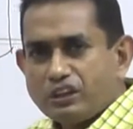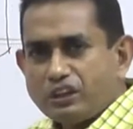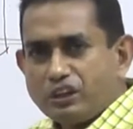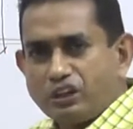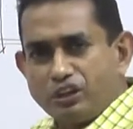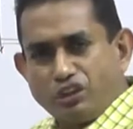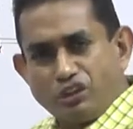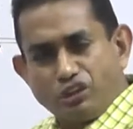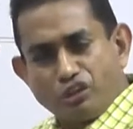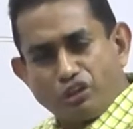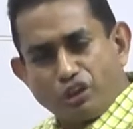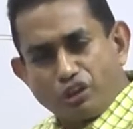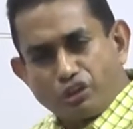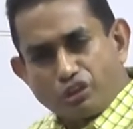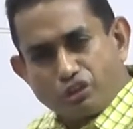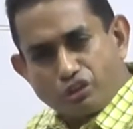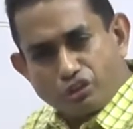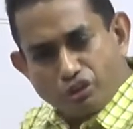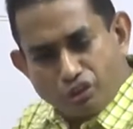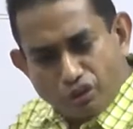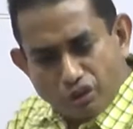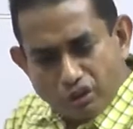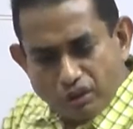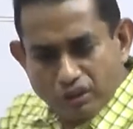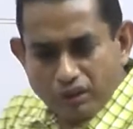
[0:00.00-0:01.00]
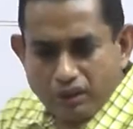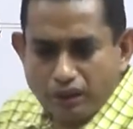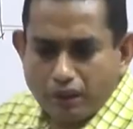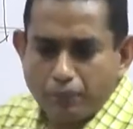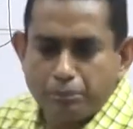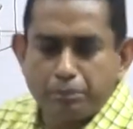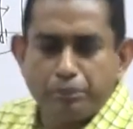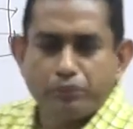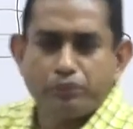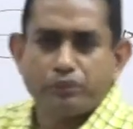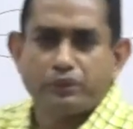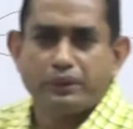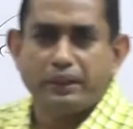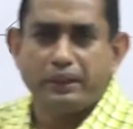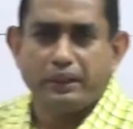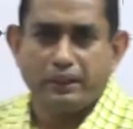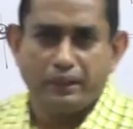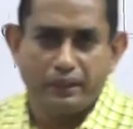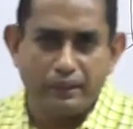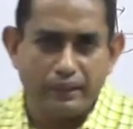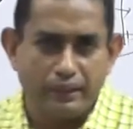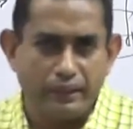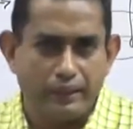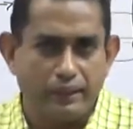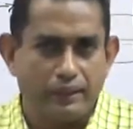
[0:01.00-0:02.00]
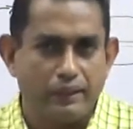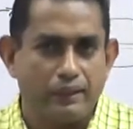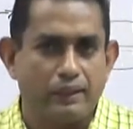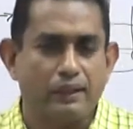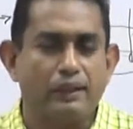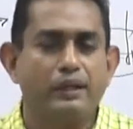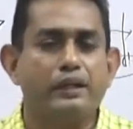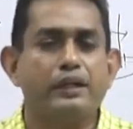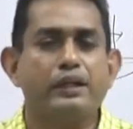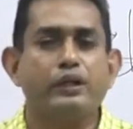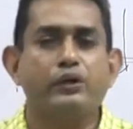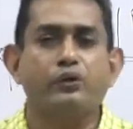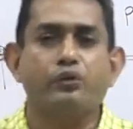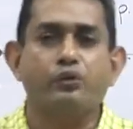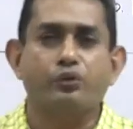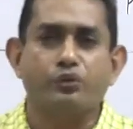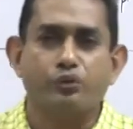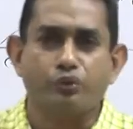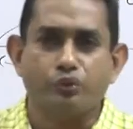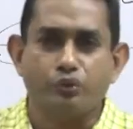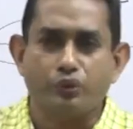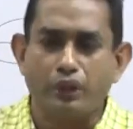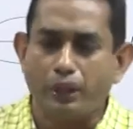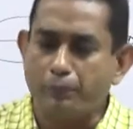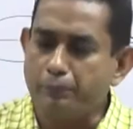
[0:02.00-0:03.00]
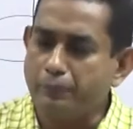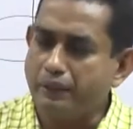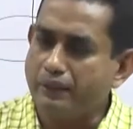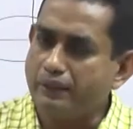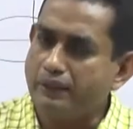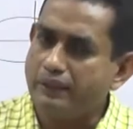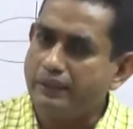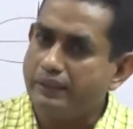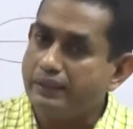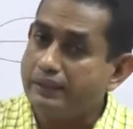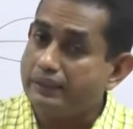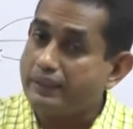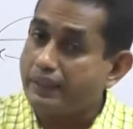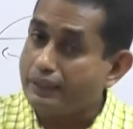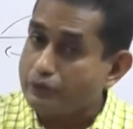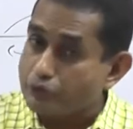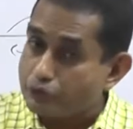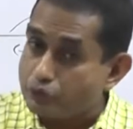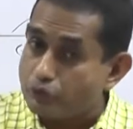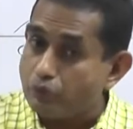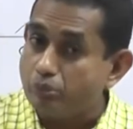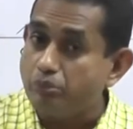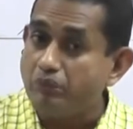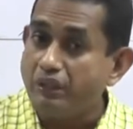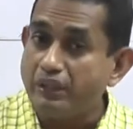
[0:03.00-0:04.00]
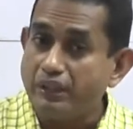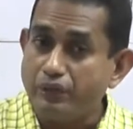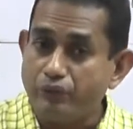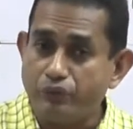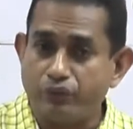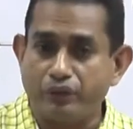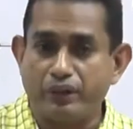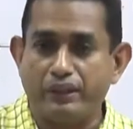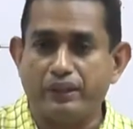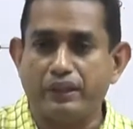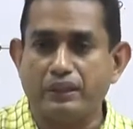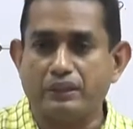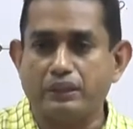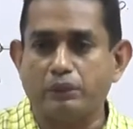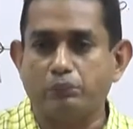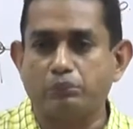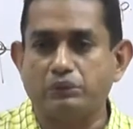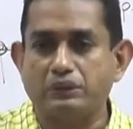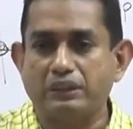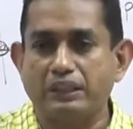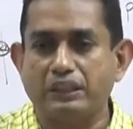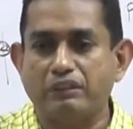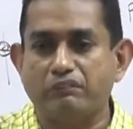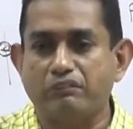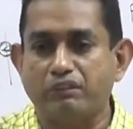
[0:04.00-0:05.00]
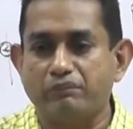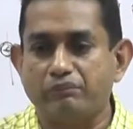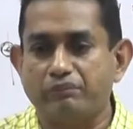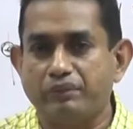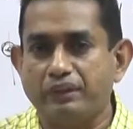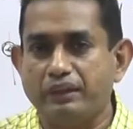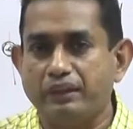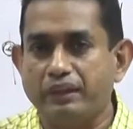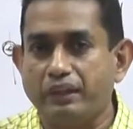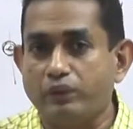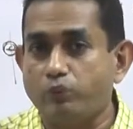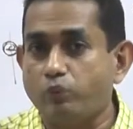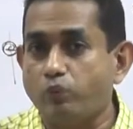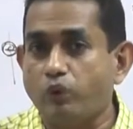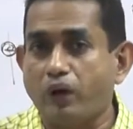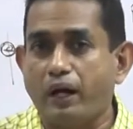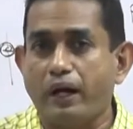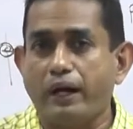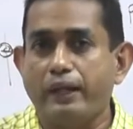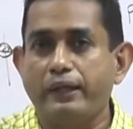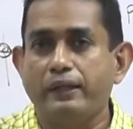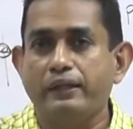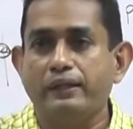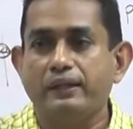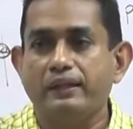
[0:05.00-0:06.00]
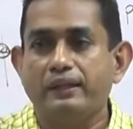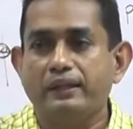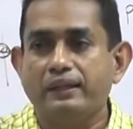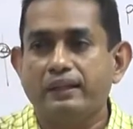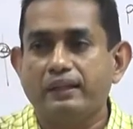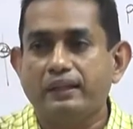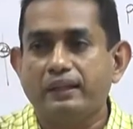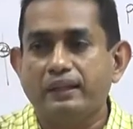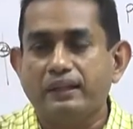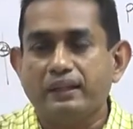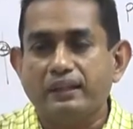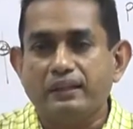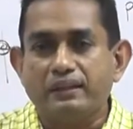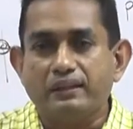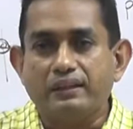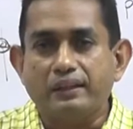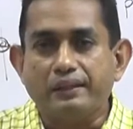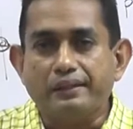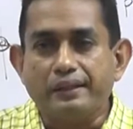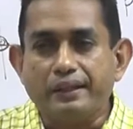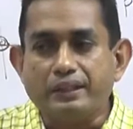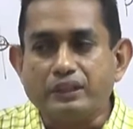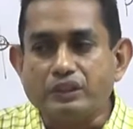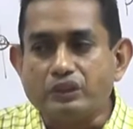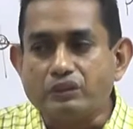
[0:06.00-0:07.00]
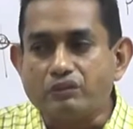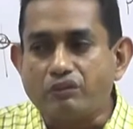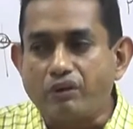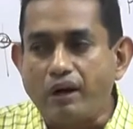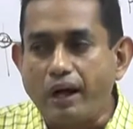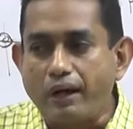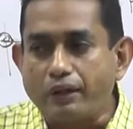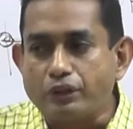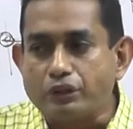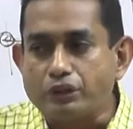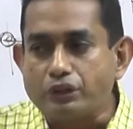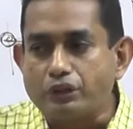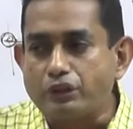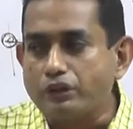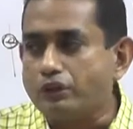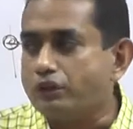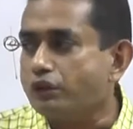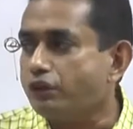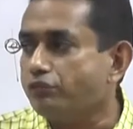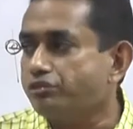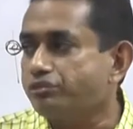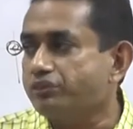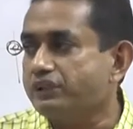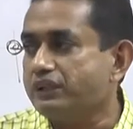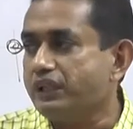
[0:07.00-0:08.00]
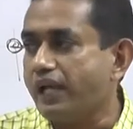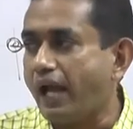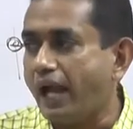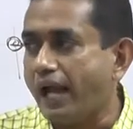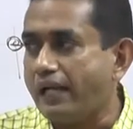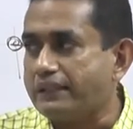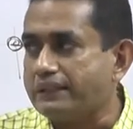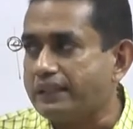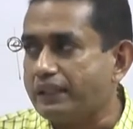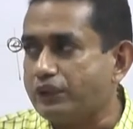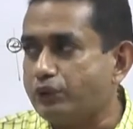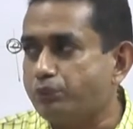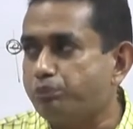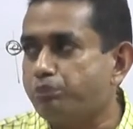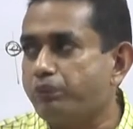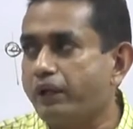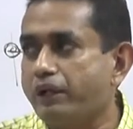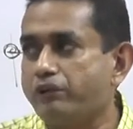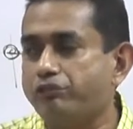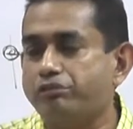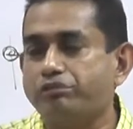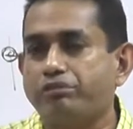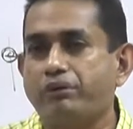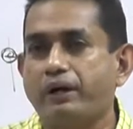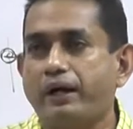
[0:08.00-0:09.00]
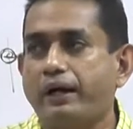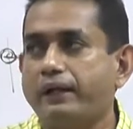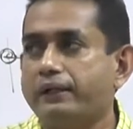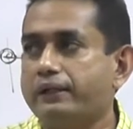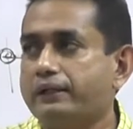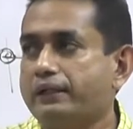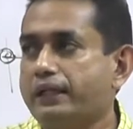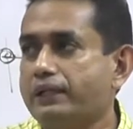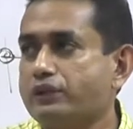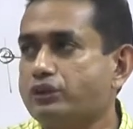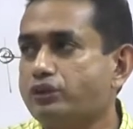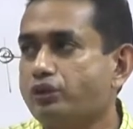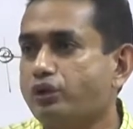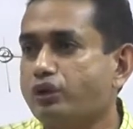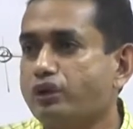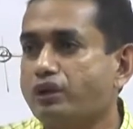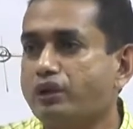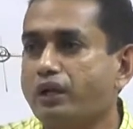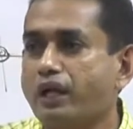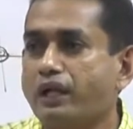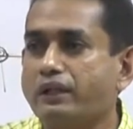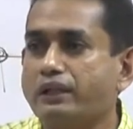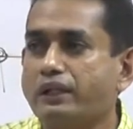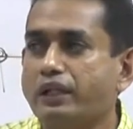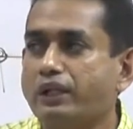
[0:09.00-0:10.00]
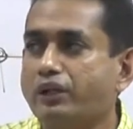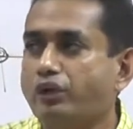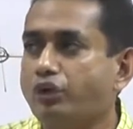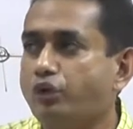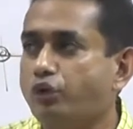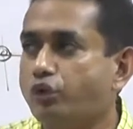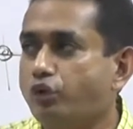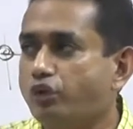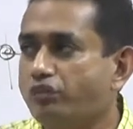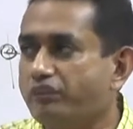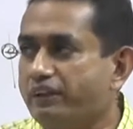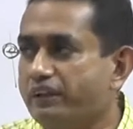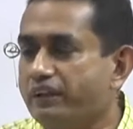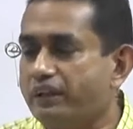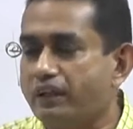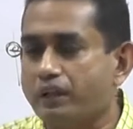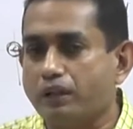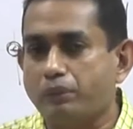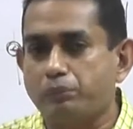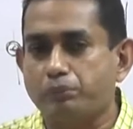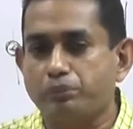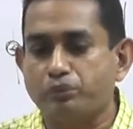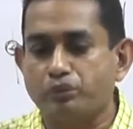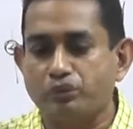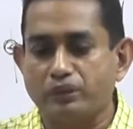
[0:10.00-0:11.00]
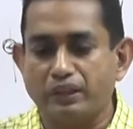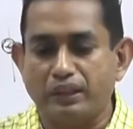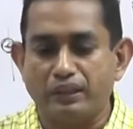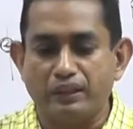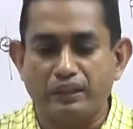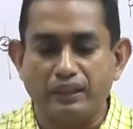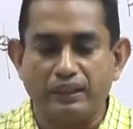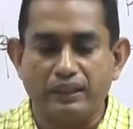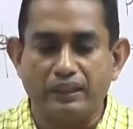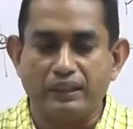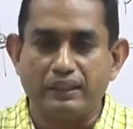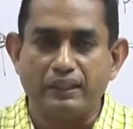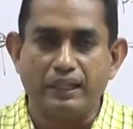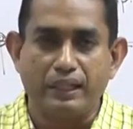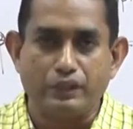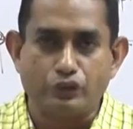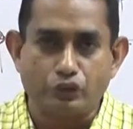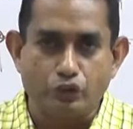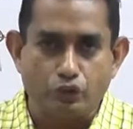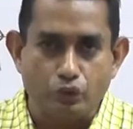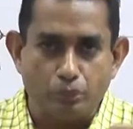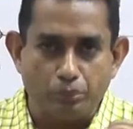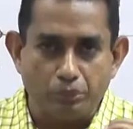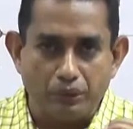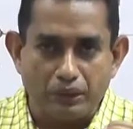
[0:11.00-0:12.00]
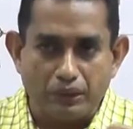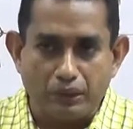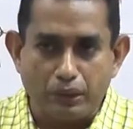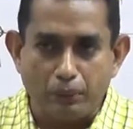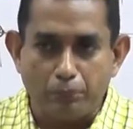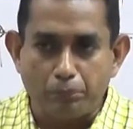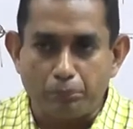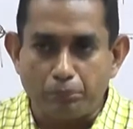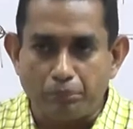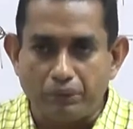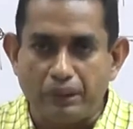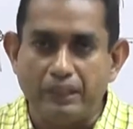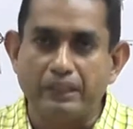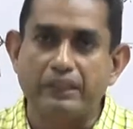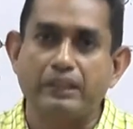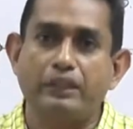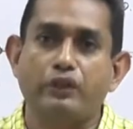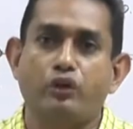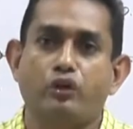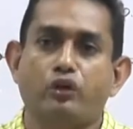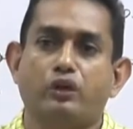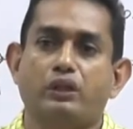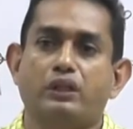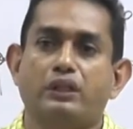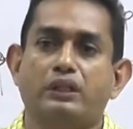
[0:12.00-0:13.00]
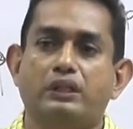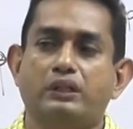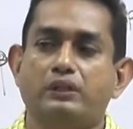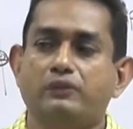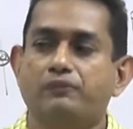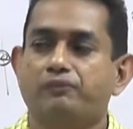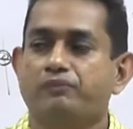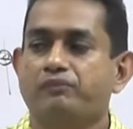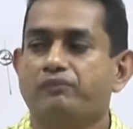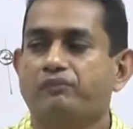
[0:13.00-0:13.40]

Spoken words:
not on the reporting date due to, it has to be during the subsequent period. Why? The destruction of the assets by fire has got nothing to do with the reporting date. It has to be completely on the